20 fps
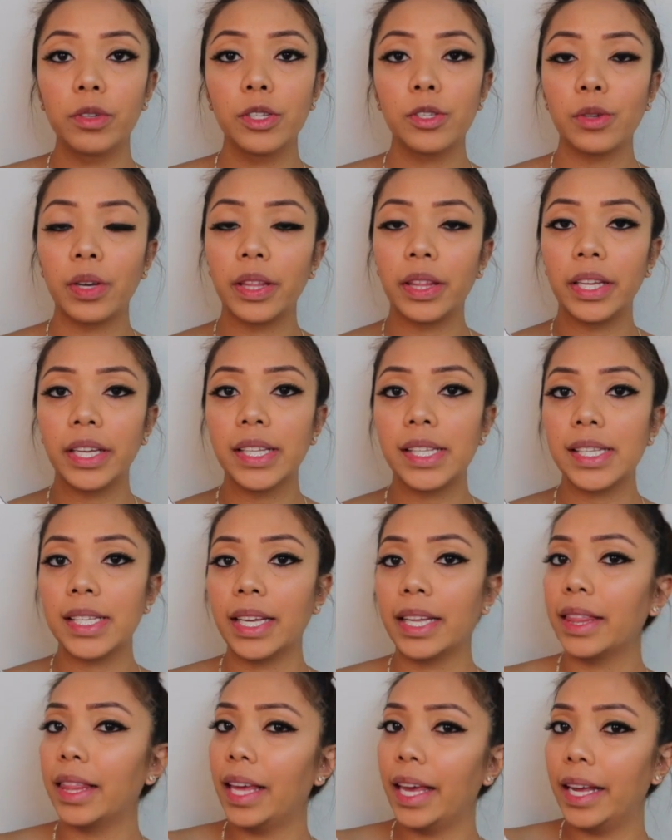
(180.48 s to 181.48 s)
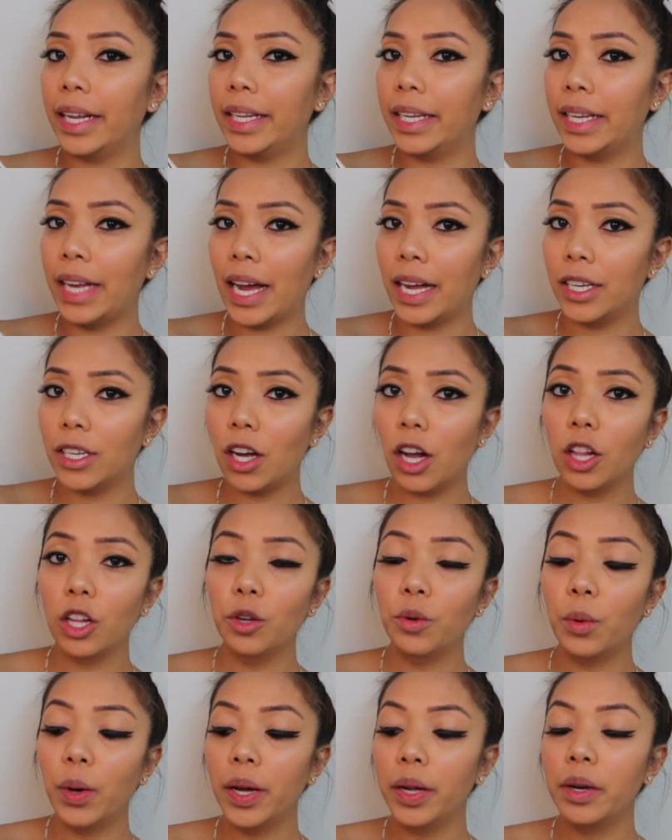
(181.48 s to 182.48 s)
one, so I think it's like the
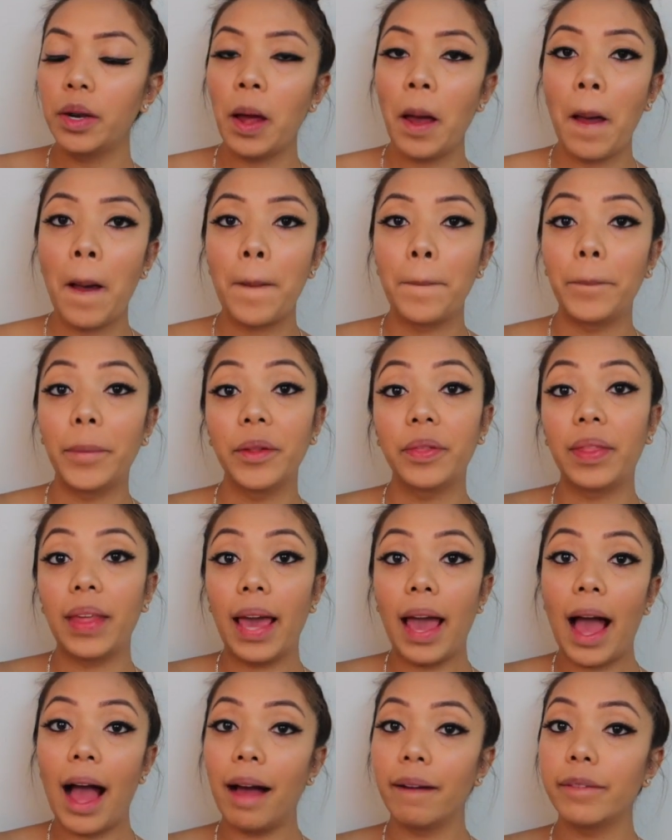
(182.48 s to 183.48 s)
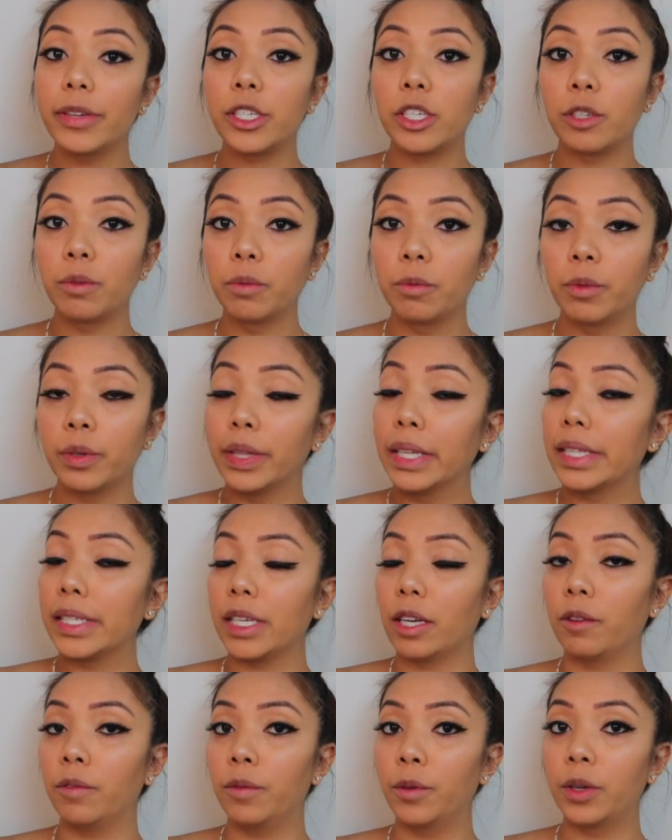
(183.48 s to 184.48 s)
$89 one, but they have a cheaper one that's
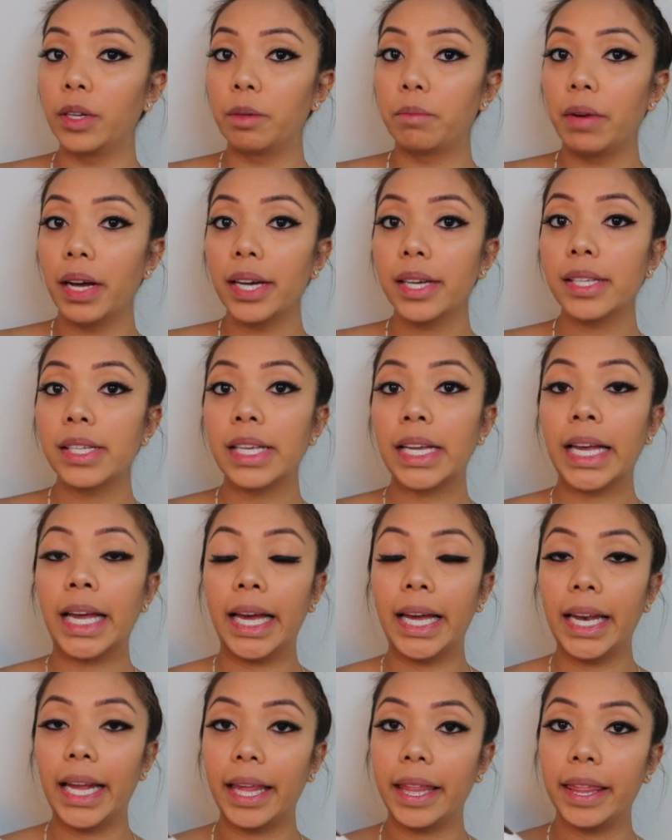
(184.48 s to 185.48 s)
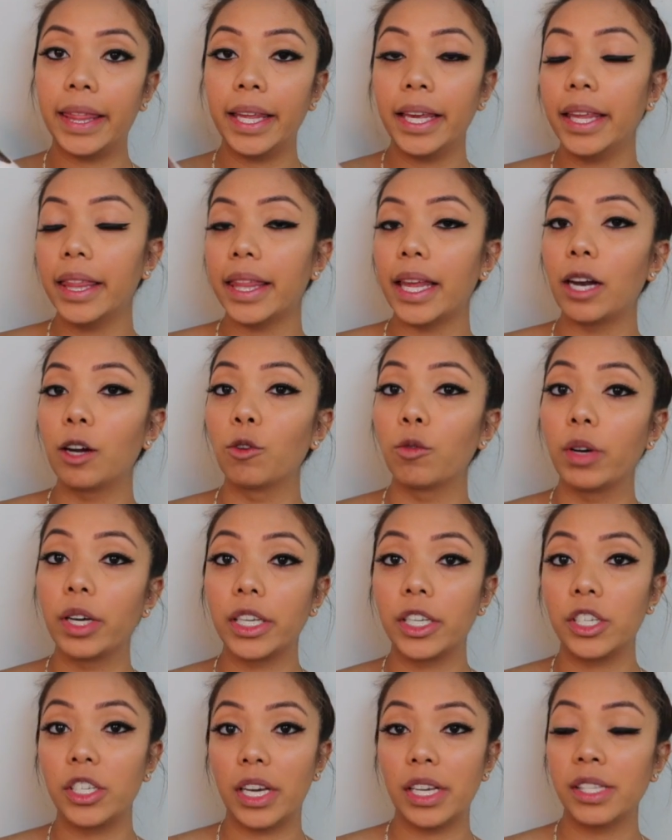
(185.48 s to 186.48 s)
like 40 bucks, and I think that'll
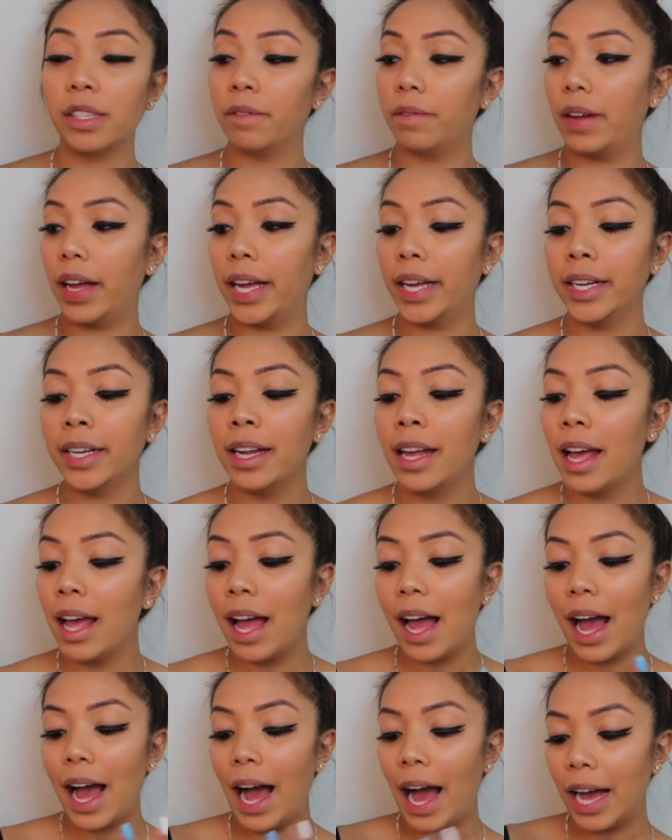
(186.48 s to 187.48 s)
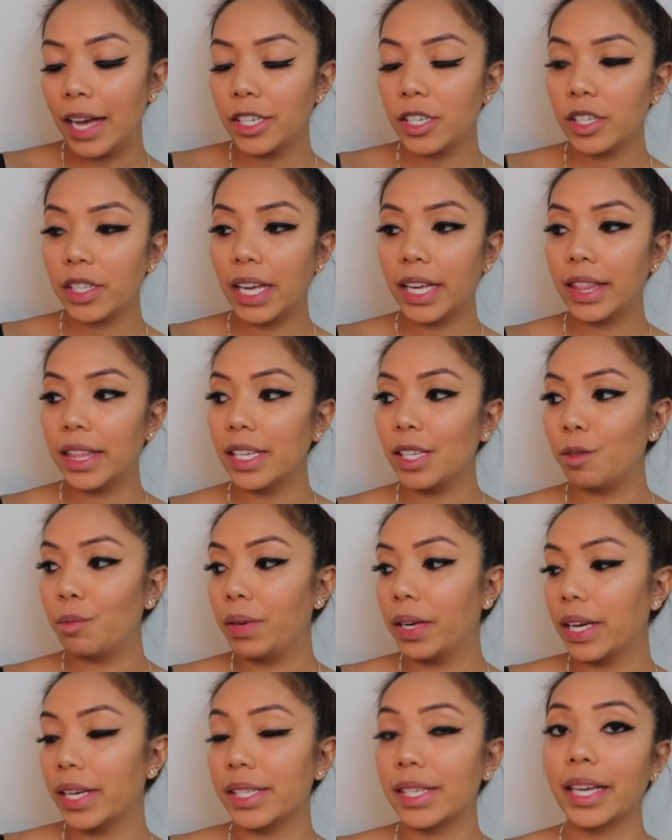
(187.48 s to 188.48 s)
work just fine. I just like this
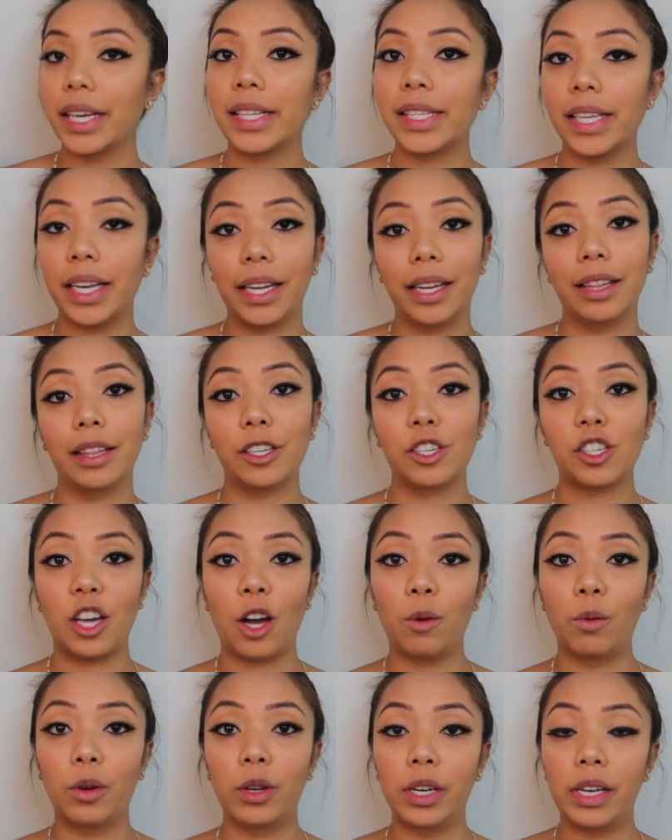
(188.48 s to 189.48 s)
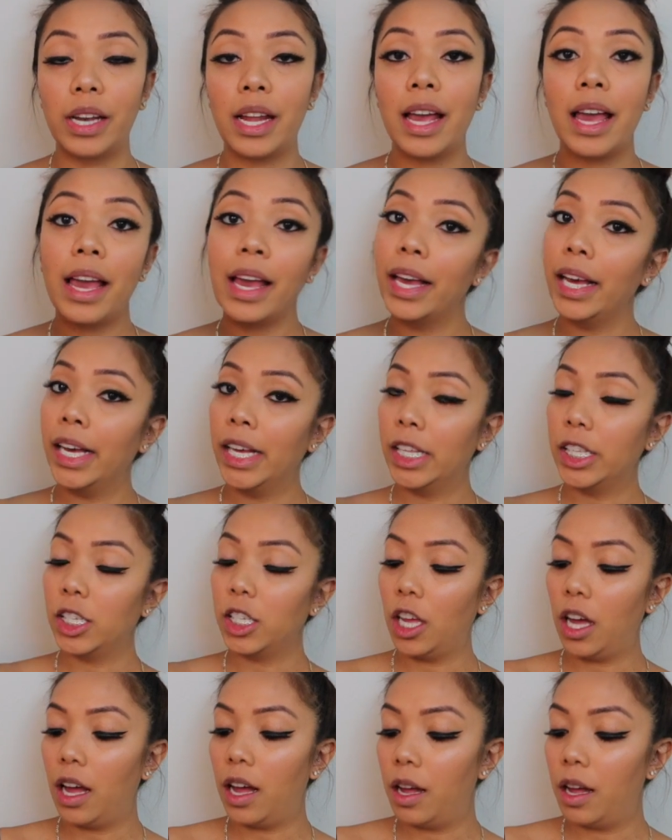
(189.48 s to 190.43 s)
because I can take it in the shower and it's